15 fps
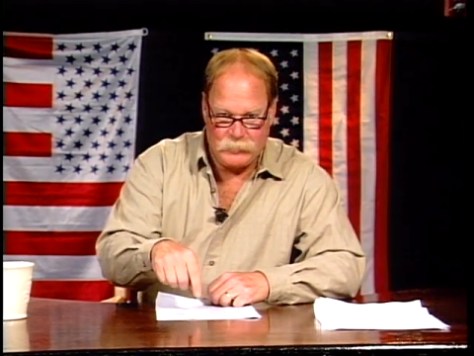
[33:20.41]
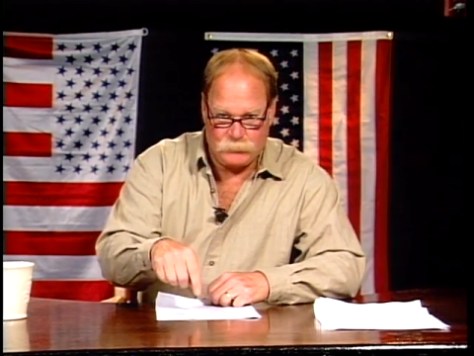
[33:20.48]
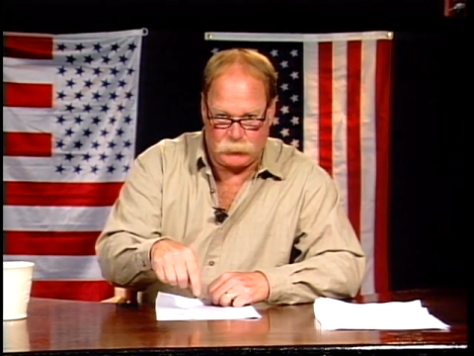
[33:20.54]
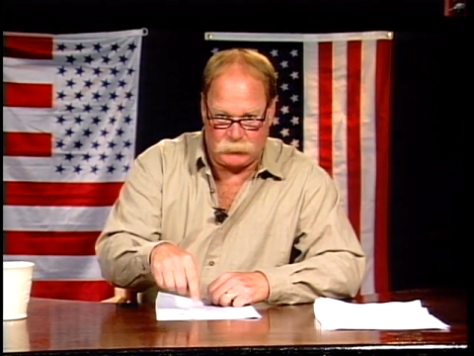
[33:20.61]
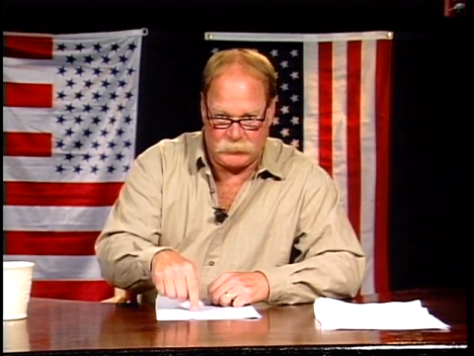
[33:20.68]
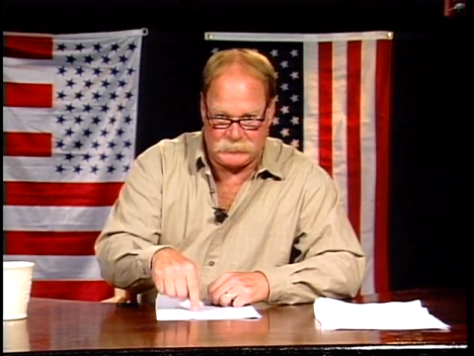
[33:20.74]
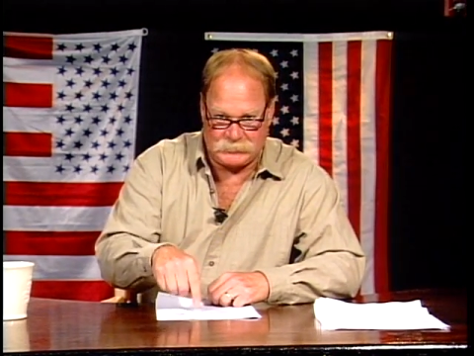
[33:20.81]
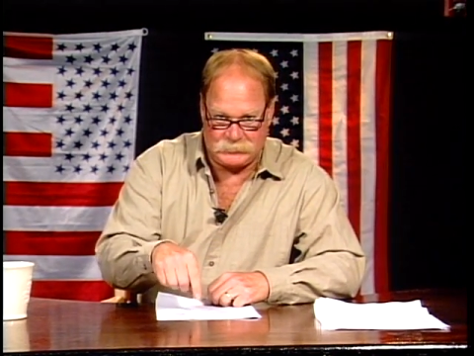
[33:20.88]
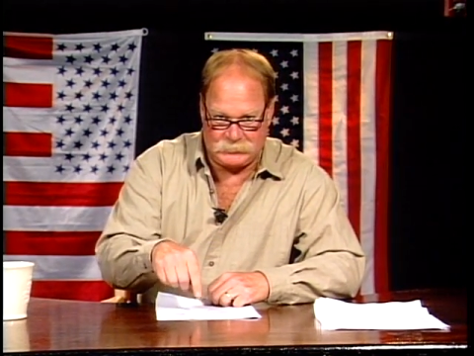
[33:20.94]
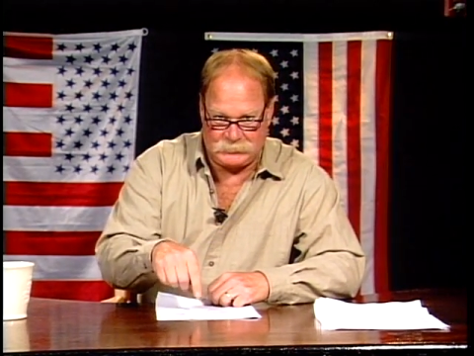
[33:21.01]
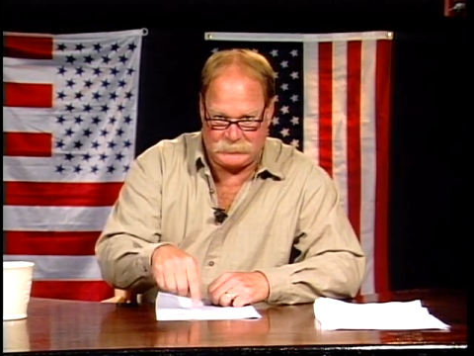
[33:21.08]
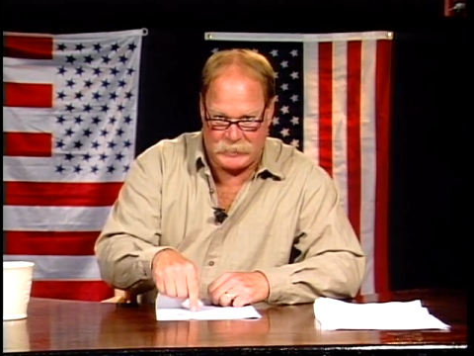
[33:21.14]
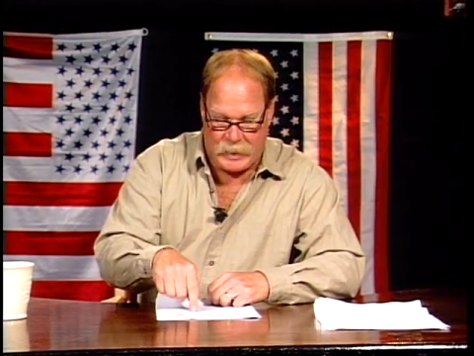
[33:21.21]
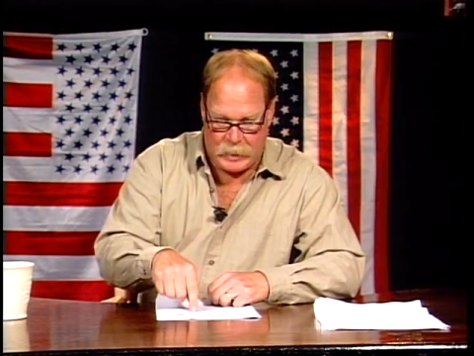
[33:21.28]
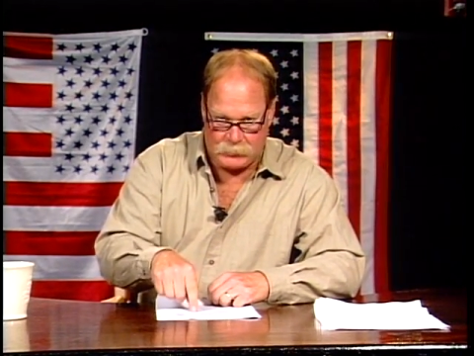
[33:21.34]
for this
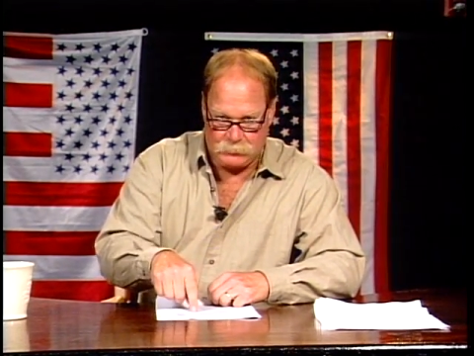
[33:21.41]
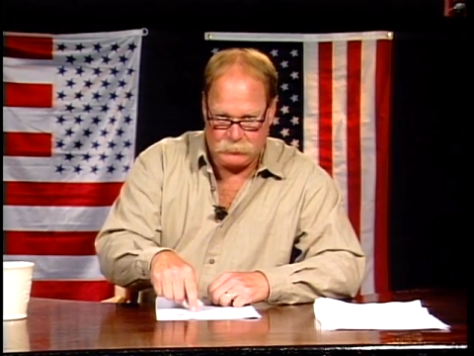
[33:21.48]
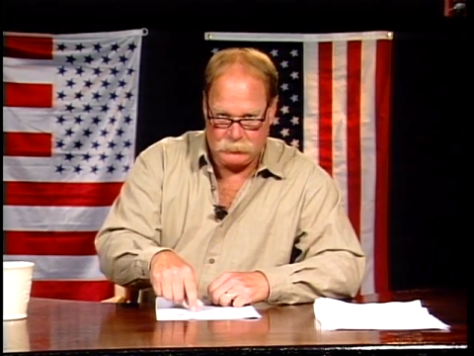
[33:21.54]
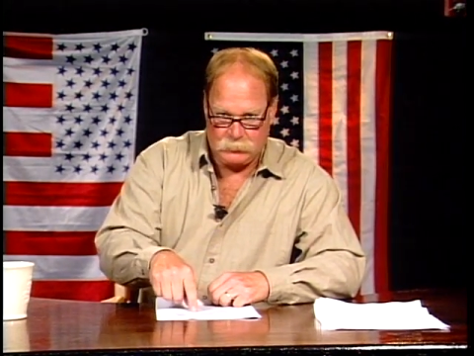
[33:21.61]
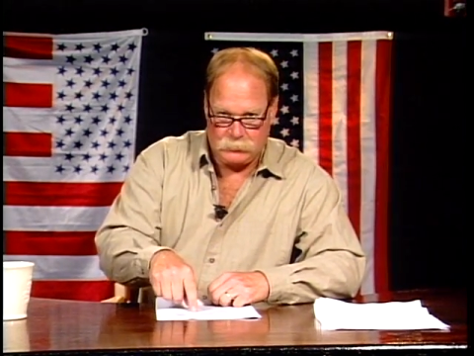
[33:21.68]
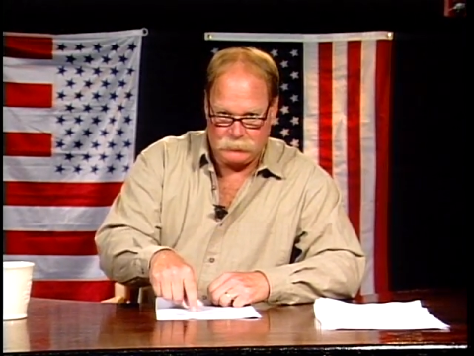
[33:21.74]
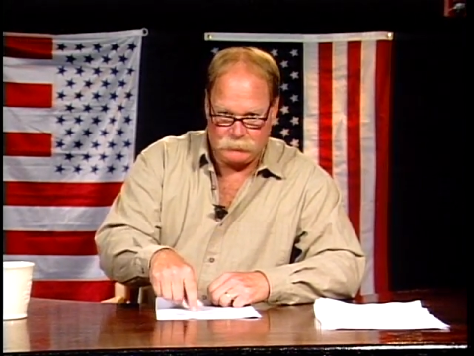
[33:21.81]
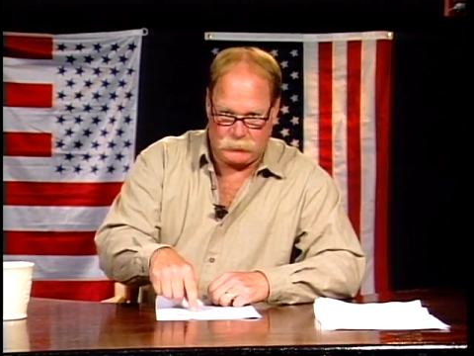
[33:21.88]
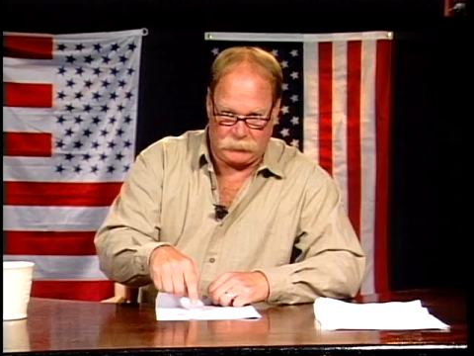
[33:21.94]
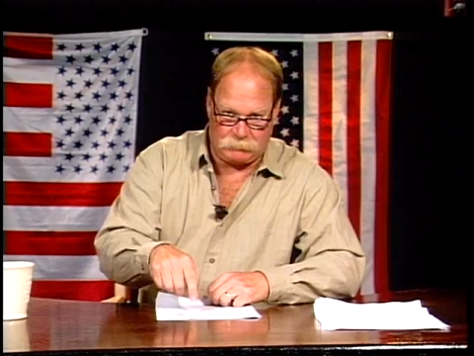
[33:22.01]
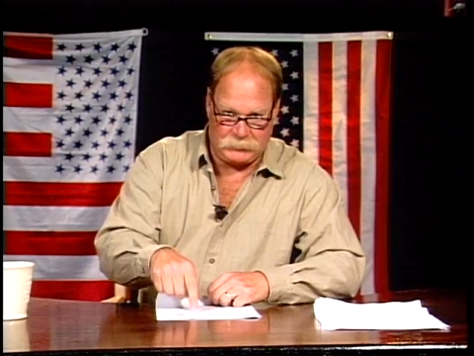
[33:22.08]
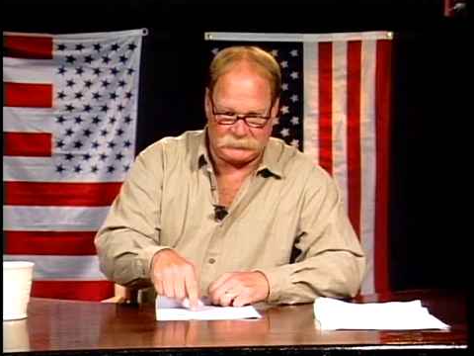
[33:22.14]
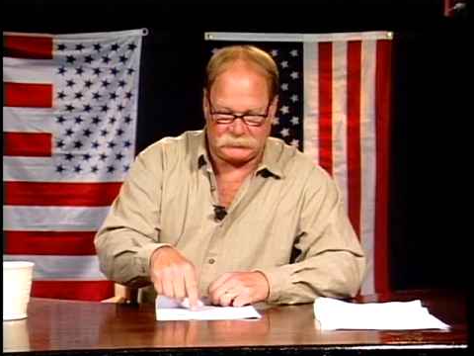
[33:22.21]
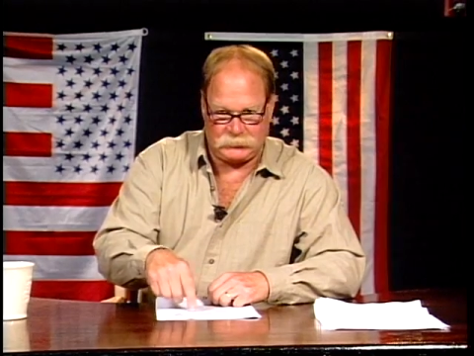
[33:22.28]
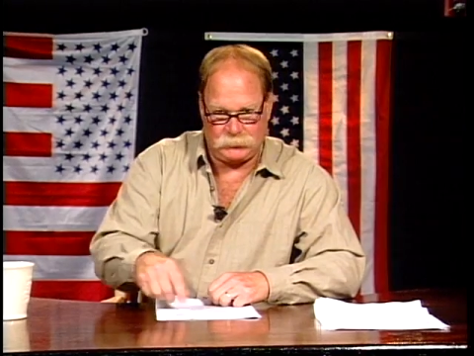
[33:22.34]
debt for the
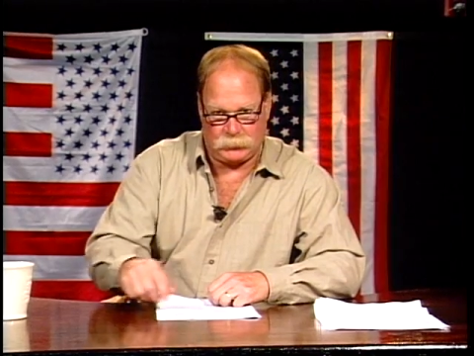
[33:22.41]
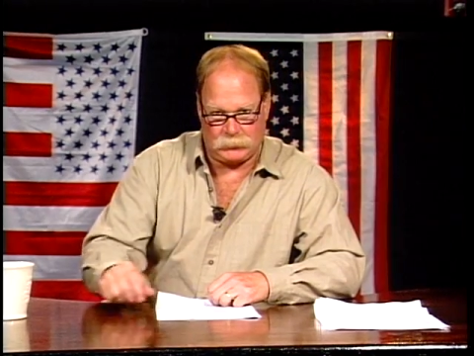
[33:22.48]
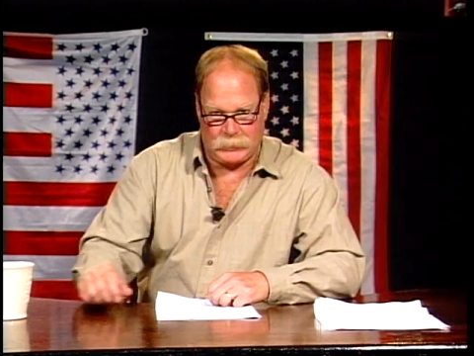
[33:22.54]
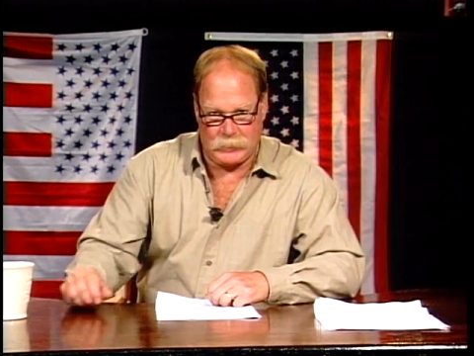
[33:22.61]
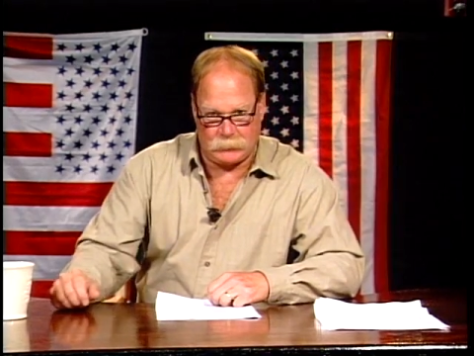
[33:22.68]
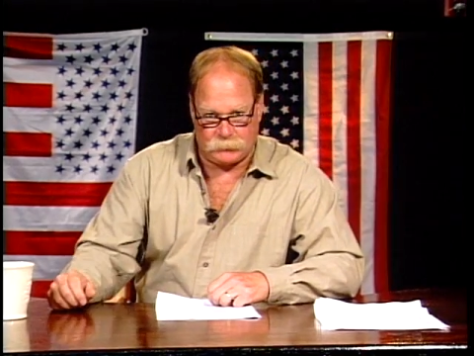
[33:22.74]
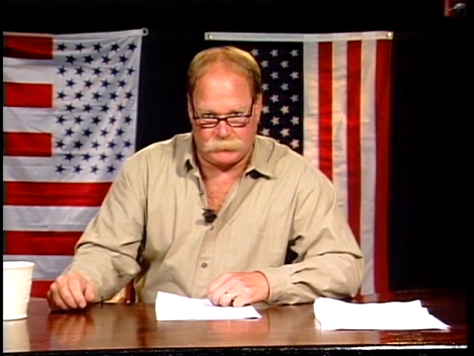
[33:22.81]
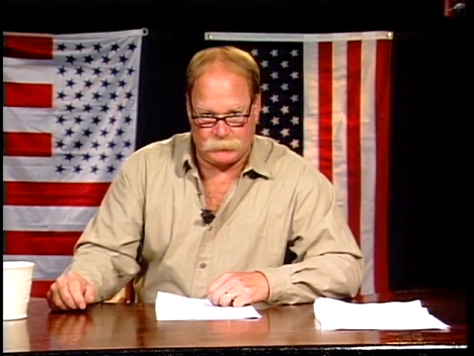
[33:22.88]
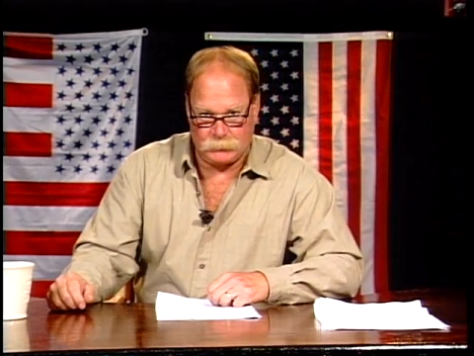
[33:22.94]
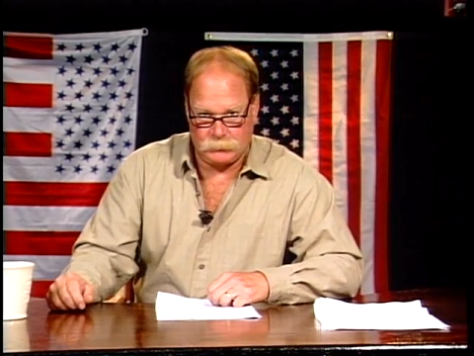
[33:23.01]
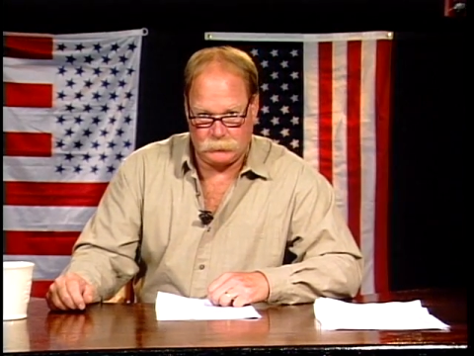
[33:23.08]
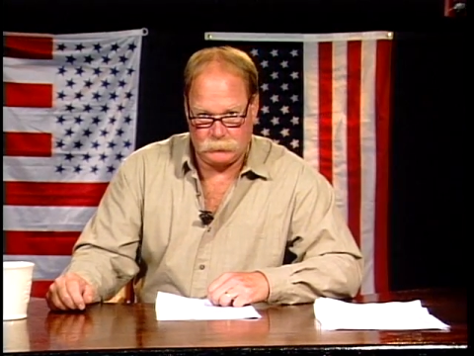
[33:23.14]
rest of your life,